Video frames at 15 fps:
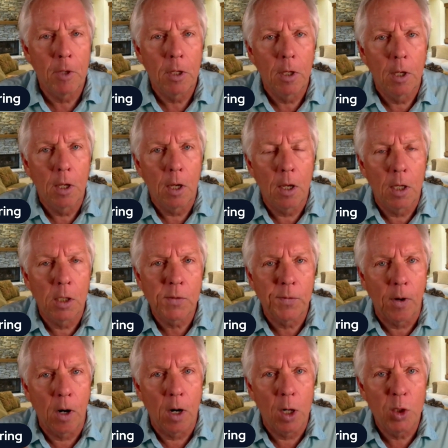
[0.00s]
as far
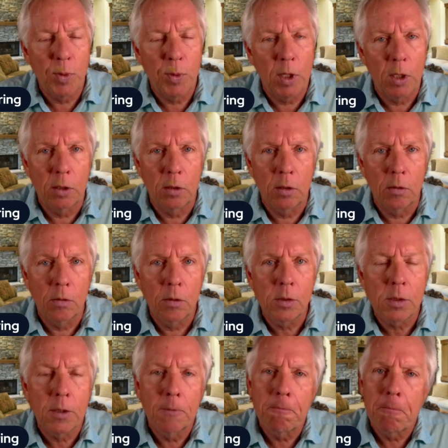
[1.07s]
as being used.
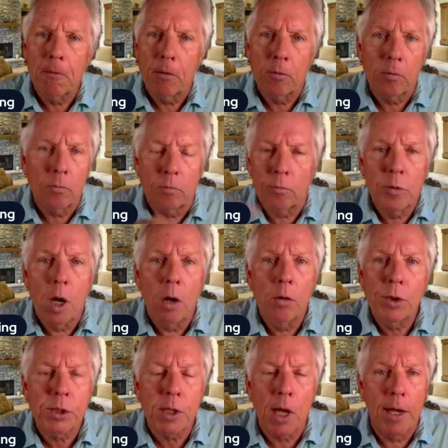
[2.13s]
No
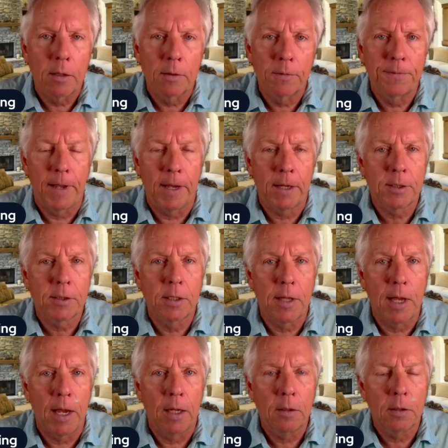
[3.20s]
side effects to that.
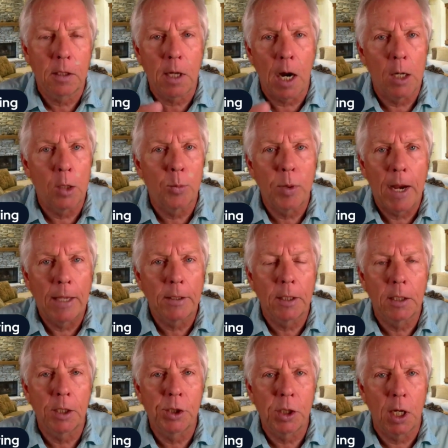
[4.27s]
The chiropractic
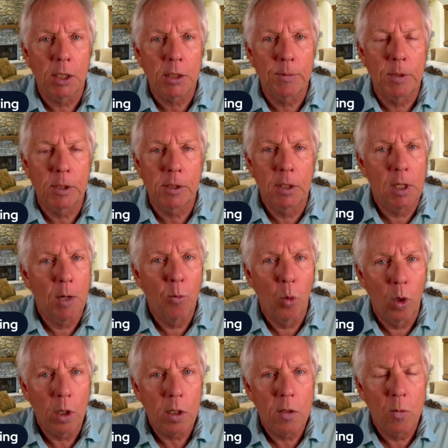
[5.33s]
adjustments that I'm
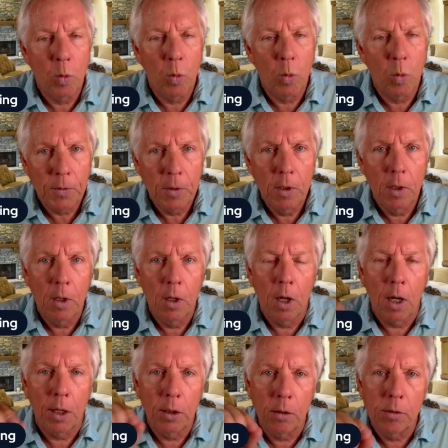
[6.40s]
working with, I
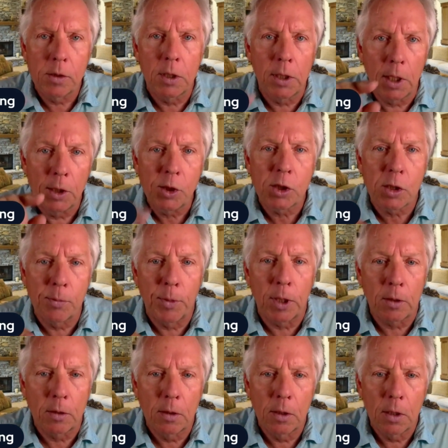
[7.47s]
use an instrument.
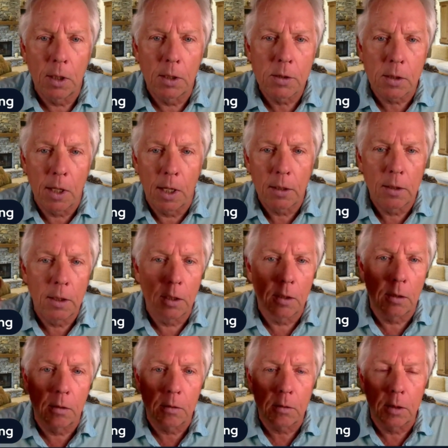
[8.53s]
It's like
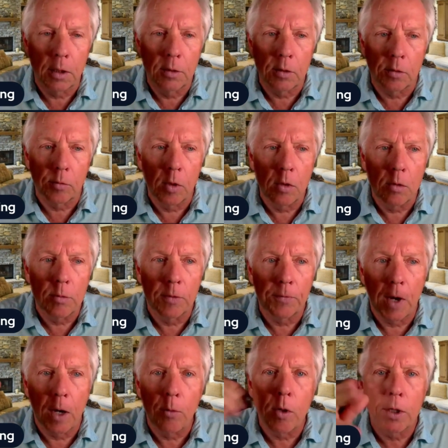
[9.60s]
here in the room, if I
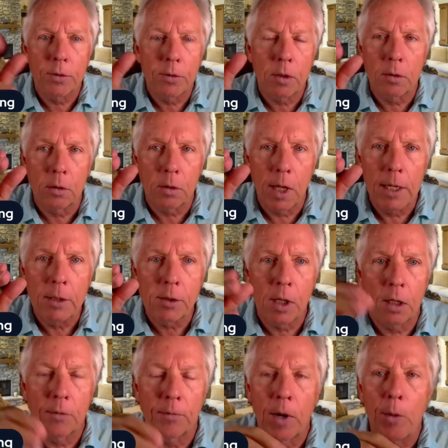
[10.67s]
want to turn the lights on, if
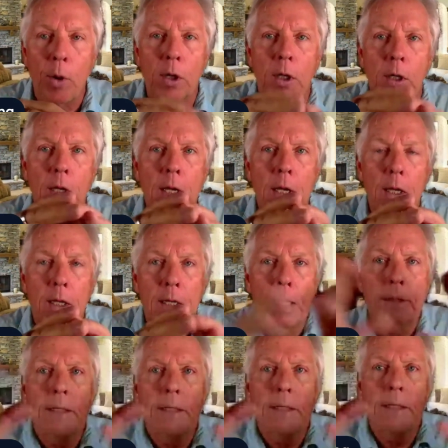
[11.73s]
I want to get
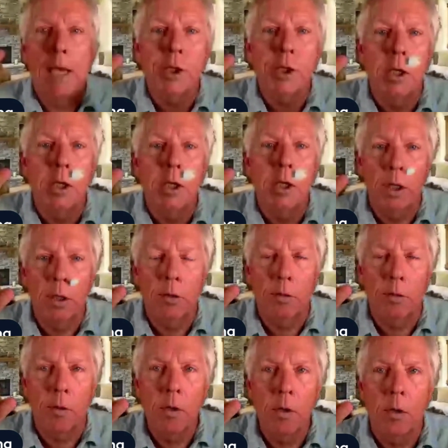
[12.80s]
the energy going in the
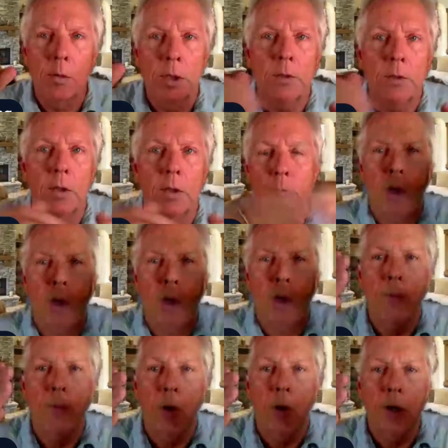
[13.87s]
room and bring up
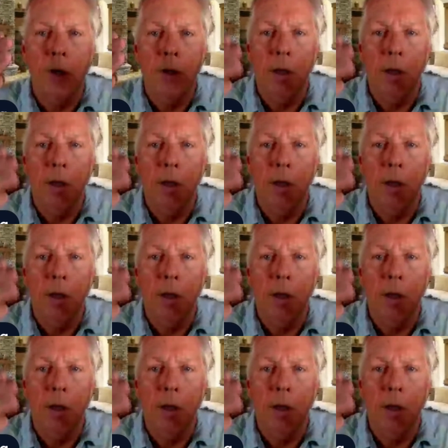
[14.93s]
our energy,